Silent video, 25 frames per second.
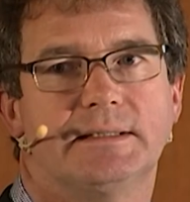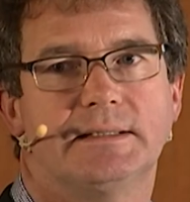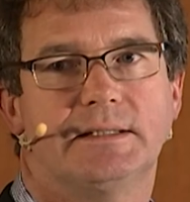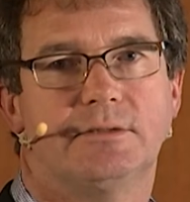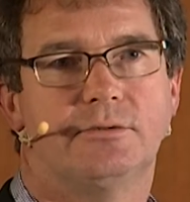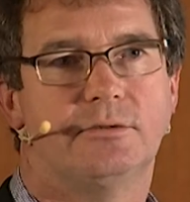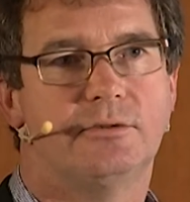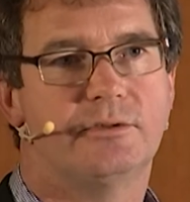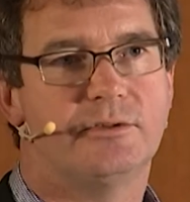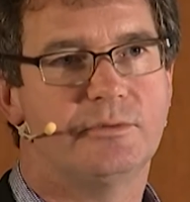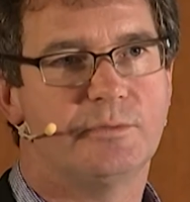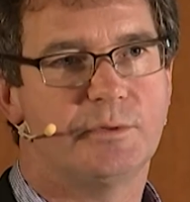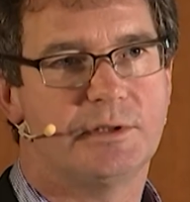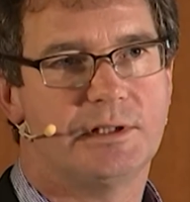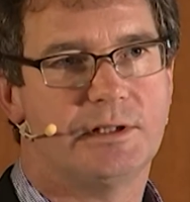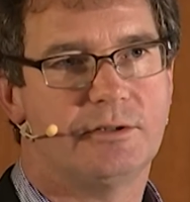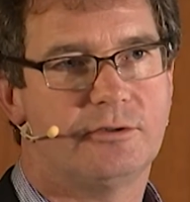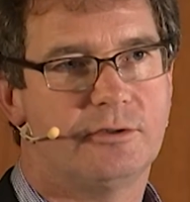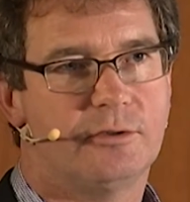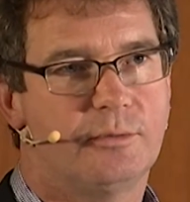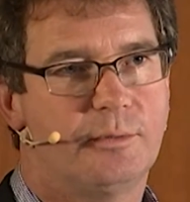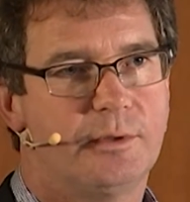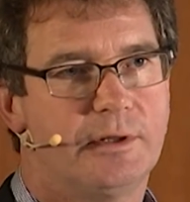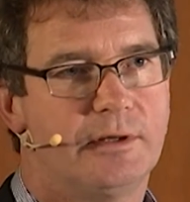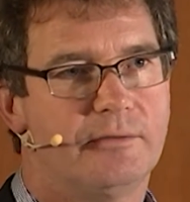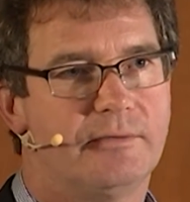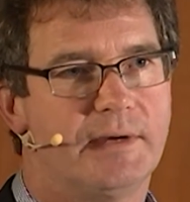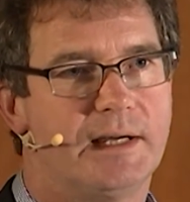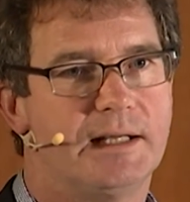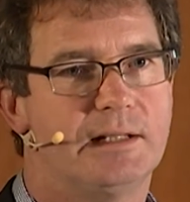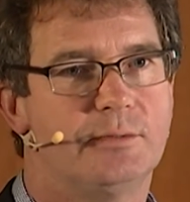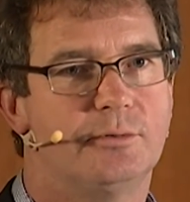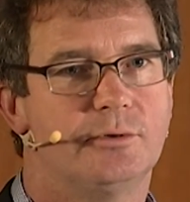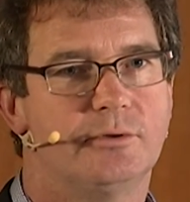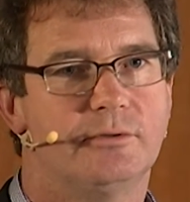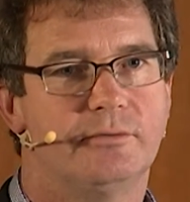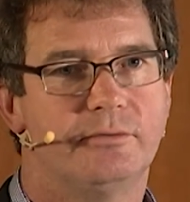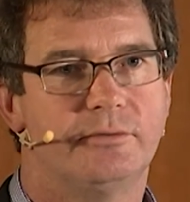said, all this material will be
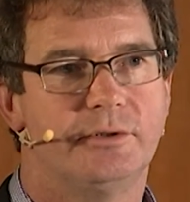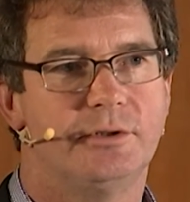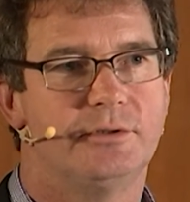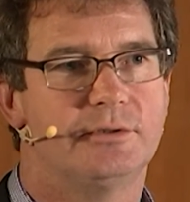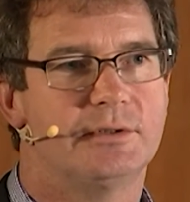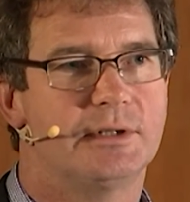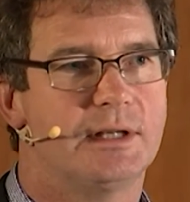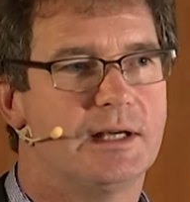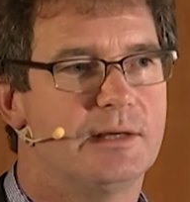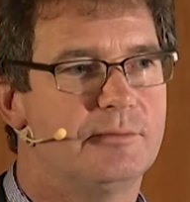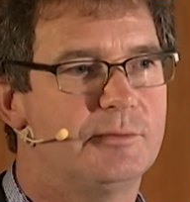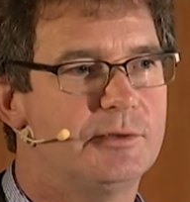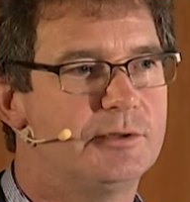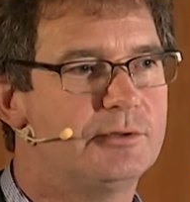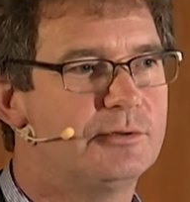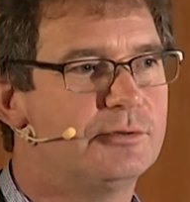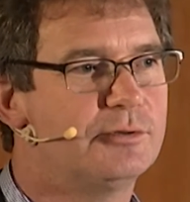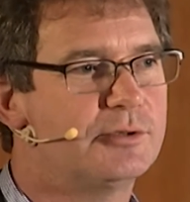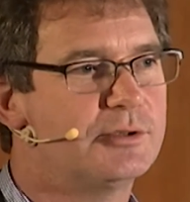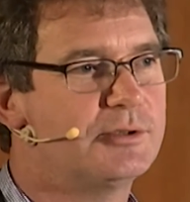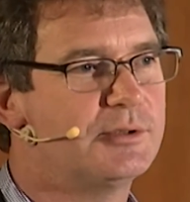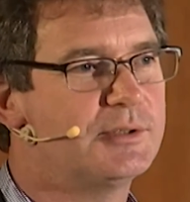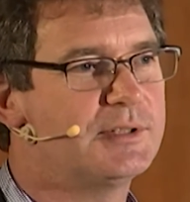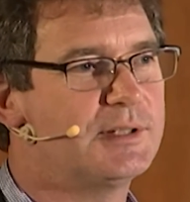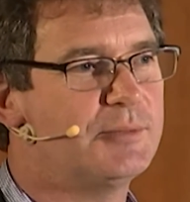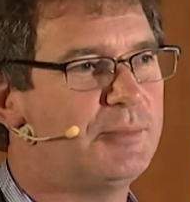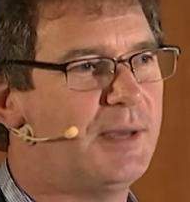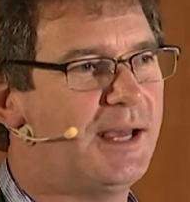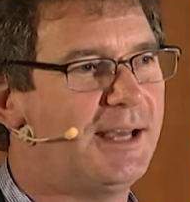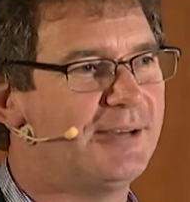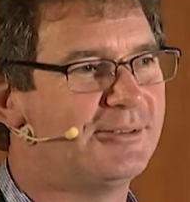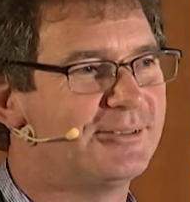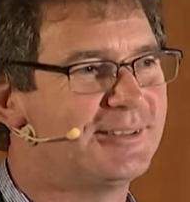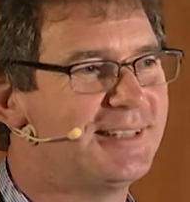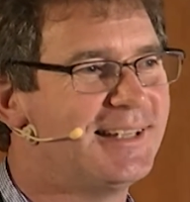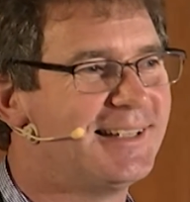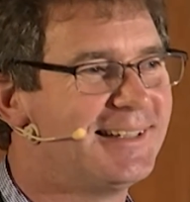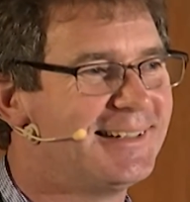available for you to come and talk to us
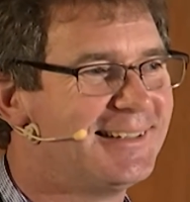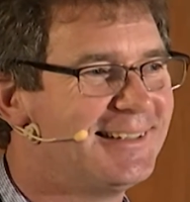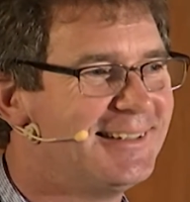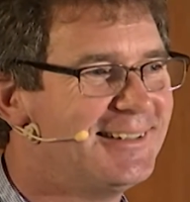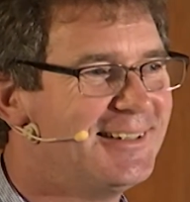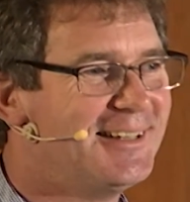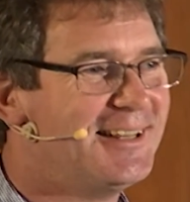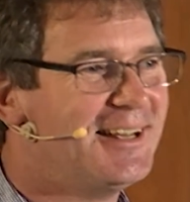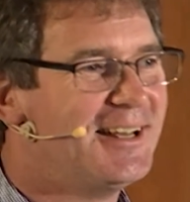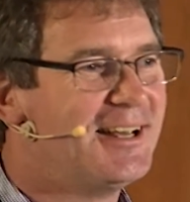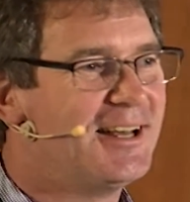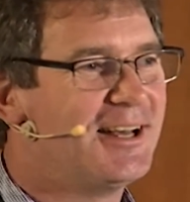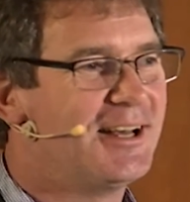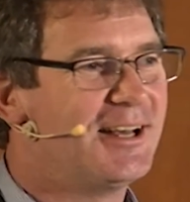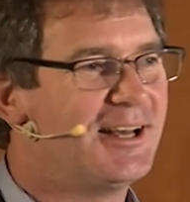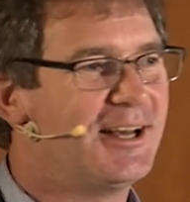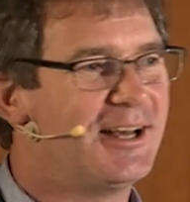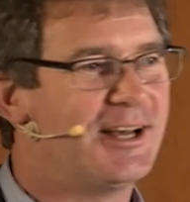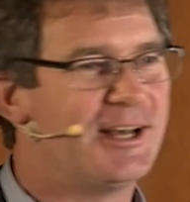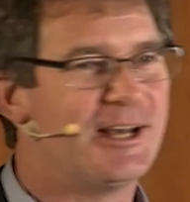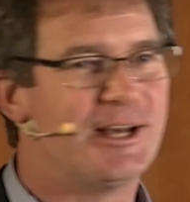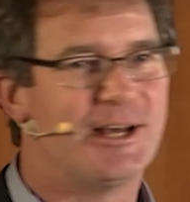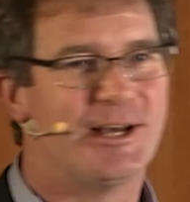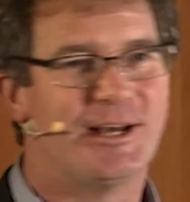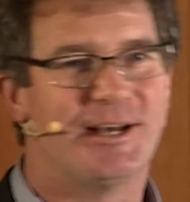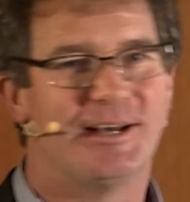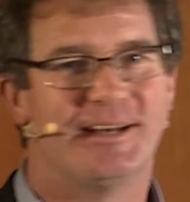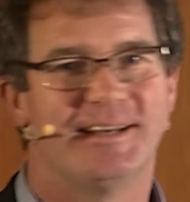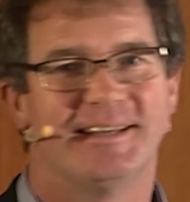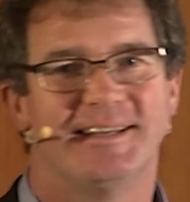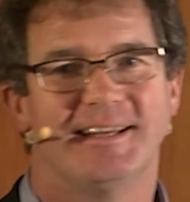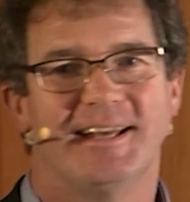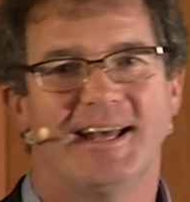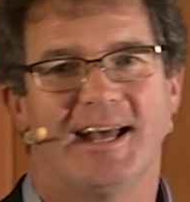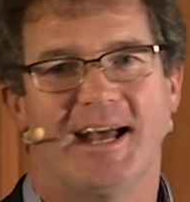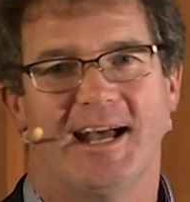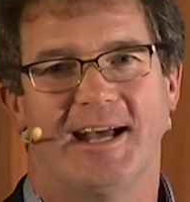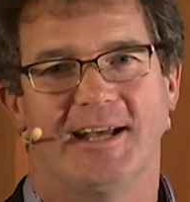about
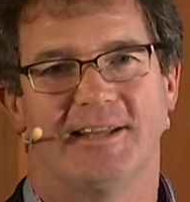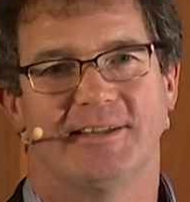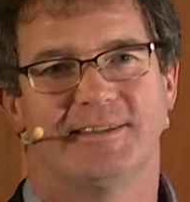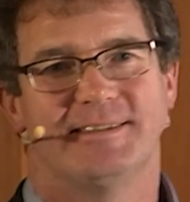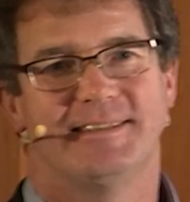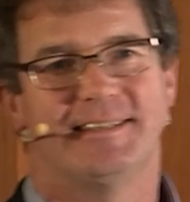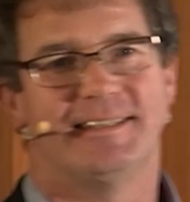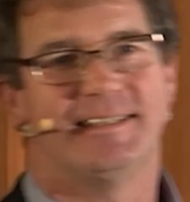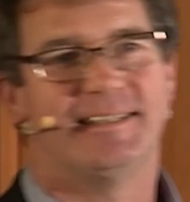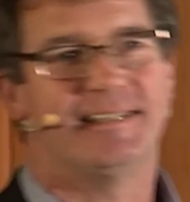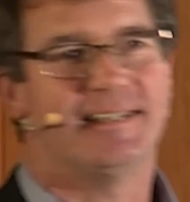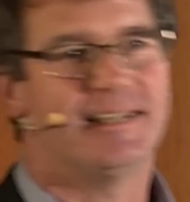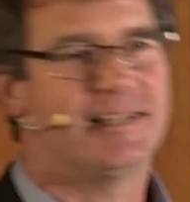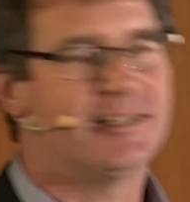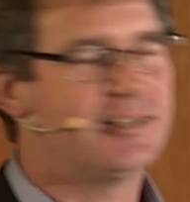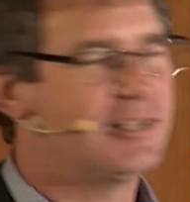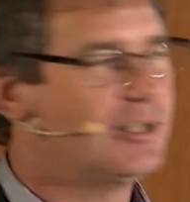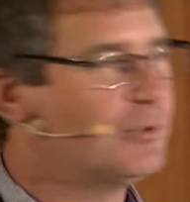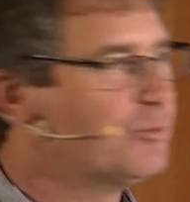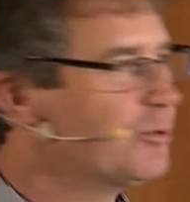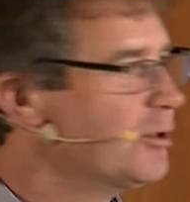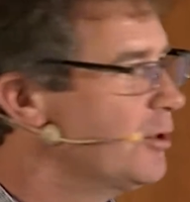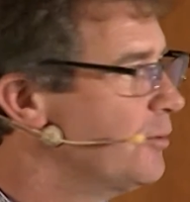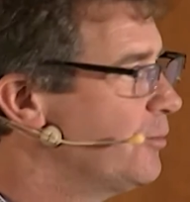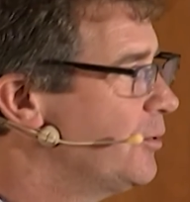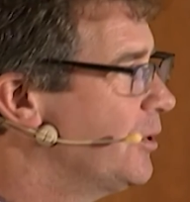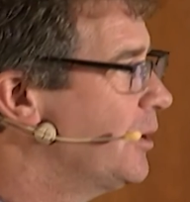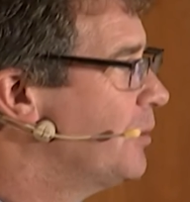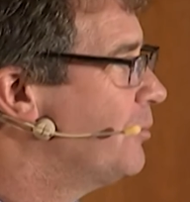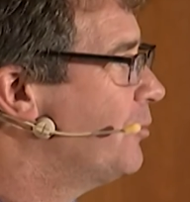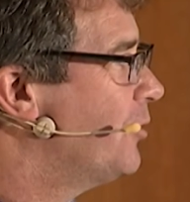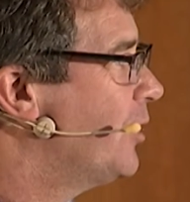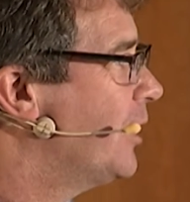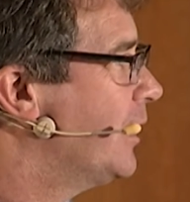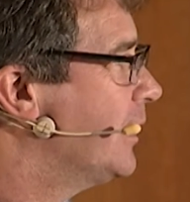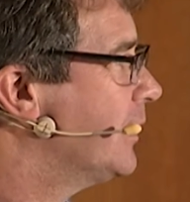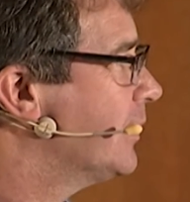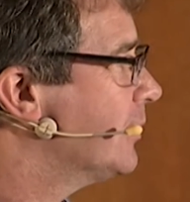at the appropriate
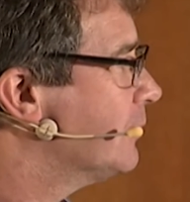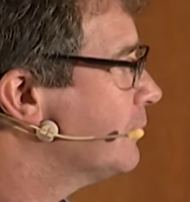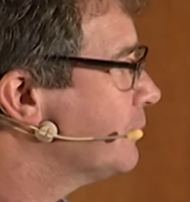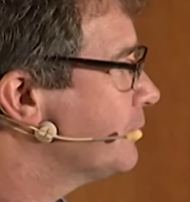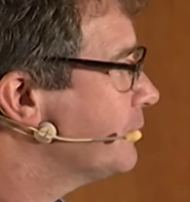break.